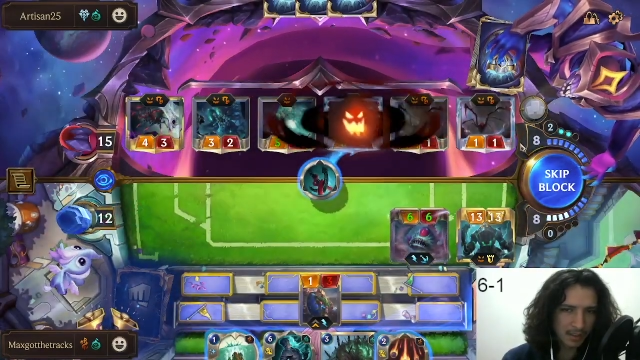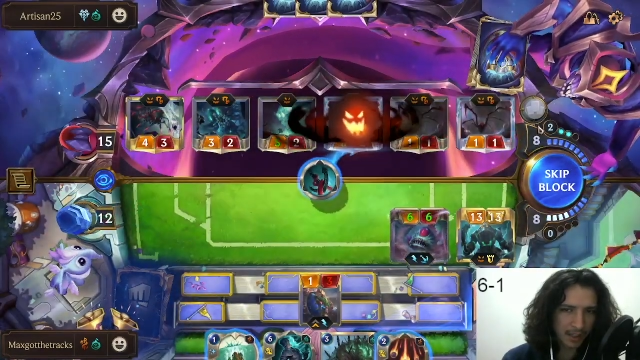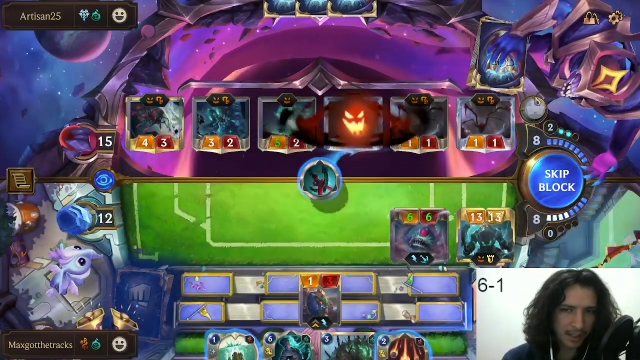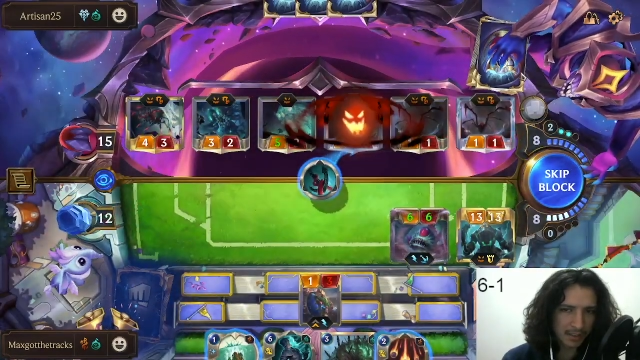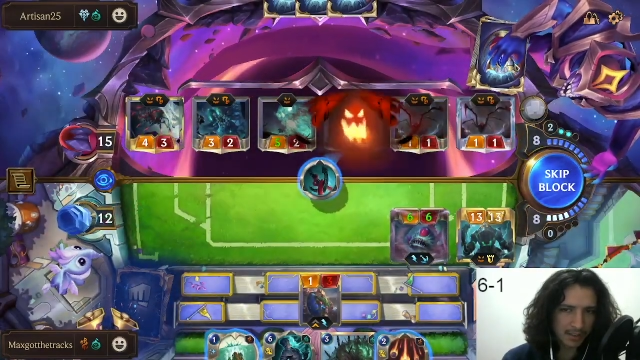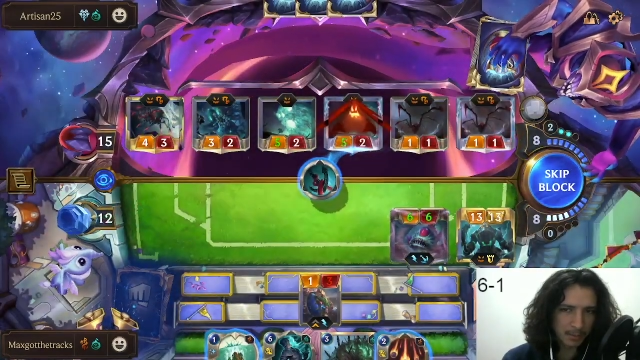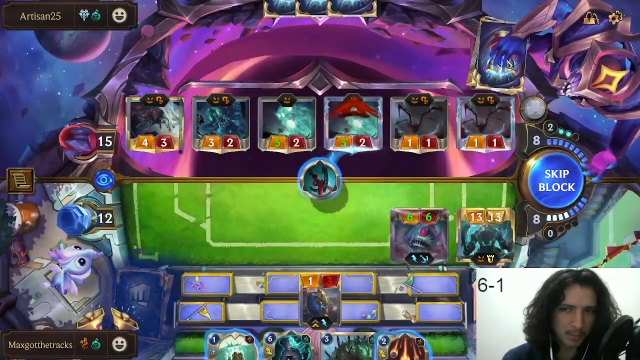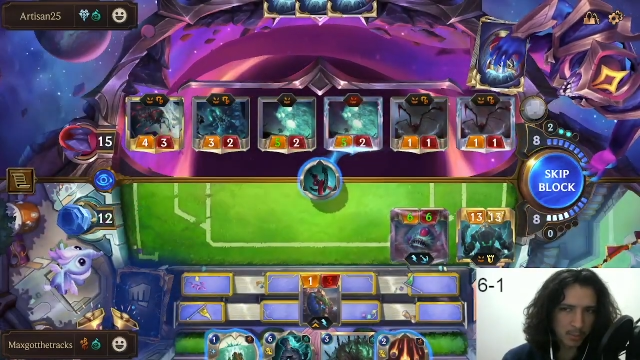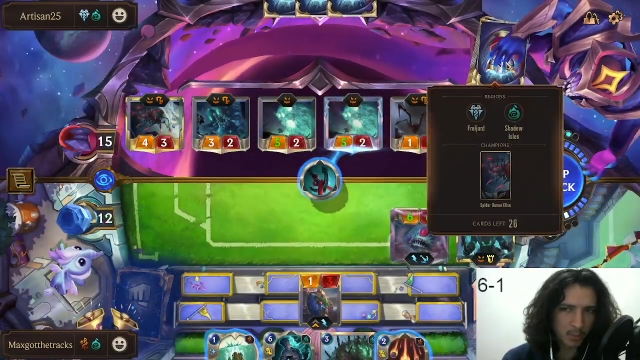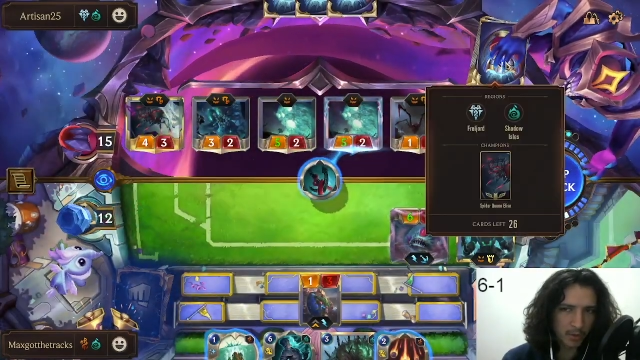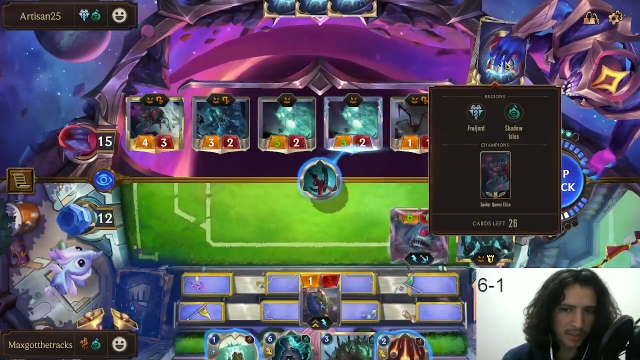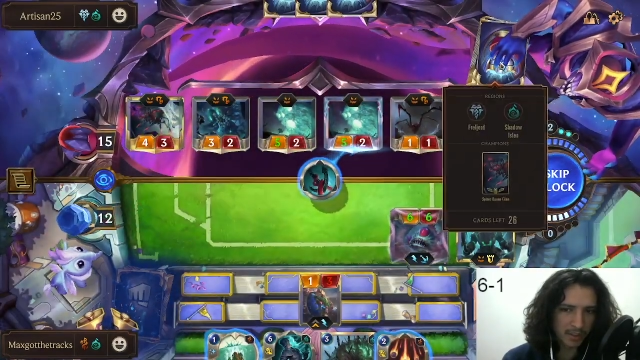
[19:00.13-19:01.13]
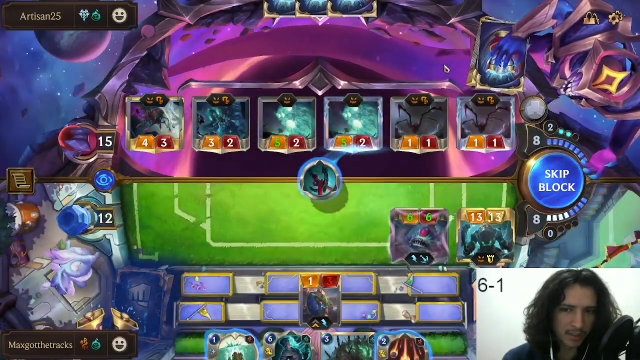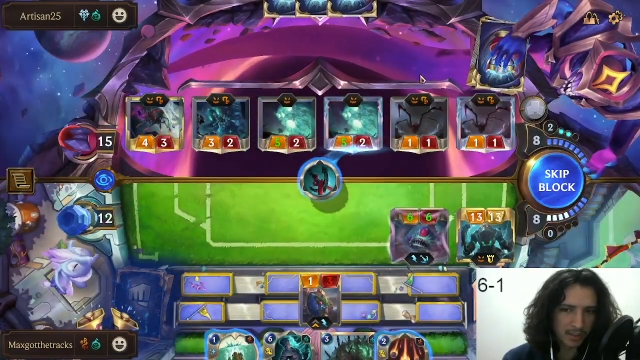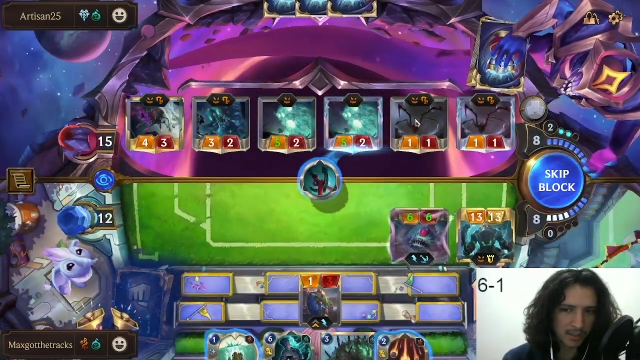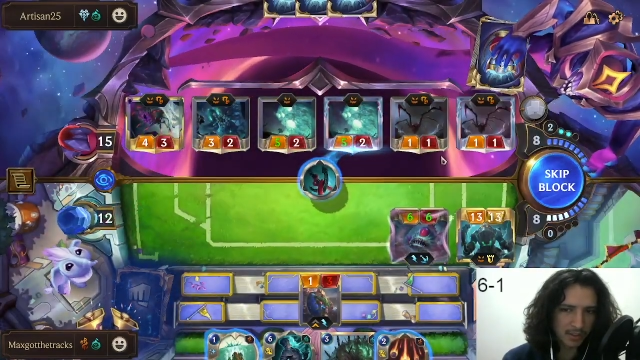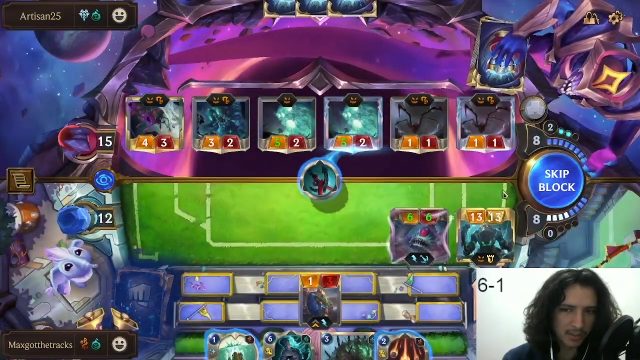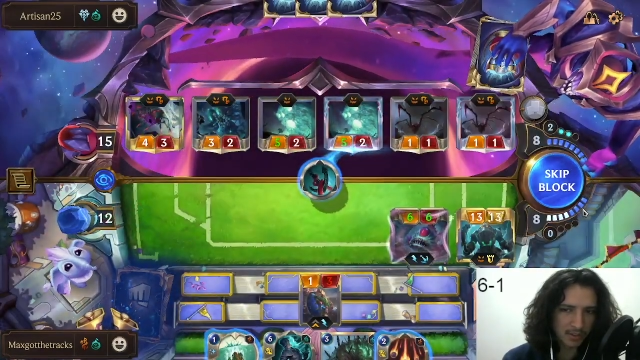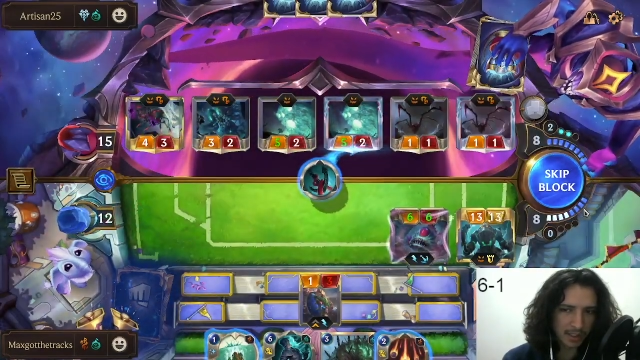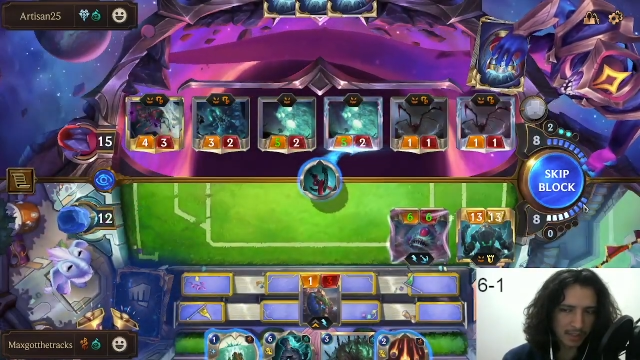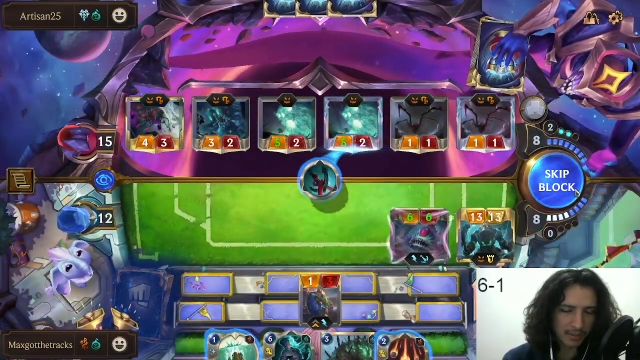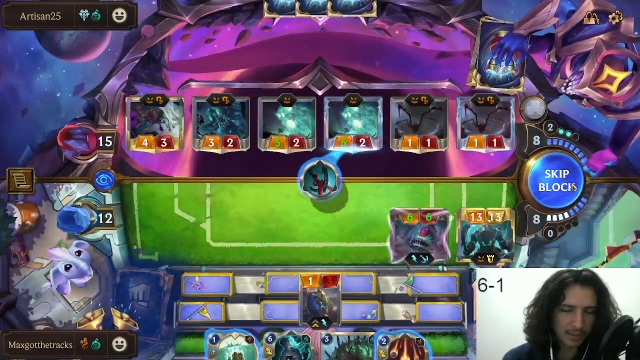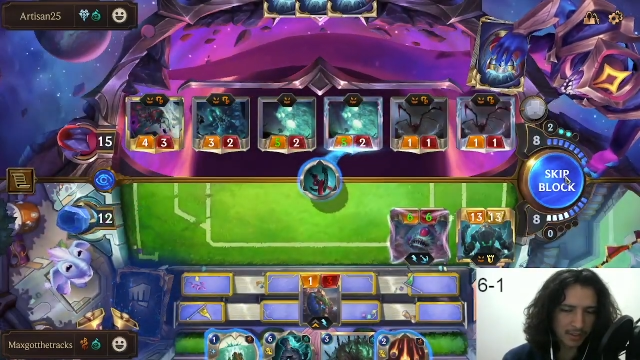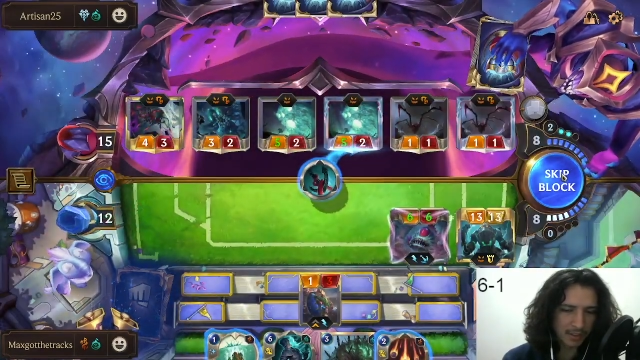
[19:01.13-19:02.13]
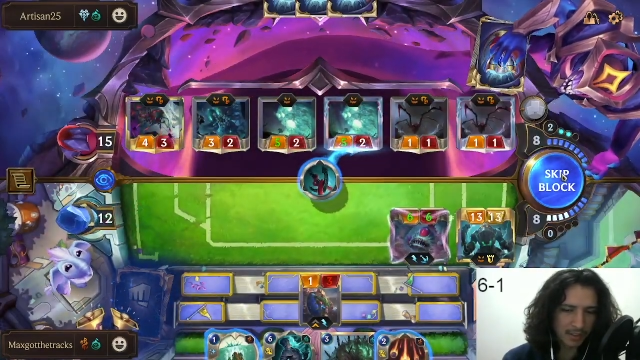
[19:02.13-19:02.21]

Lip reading: at some point, you know, you do have to...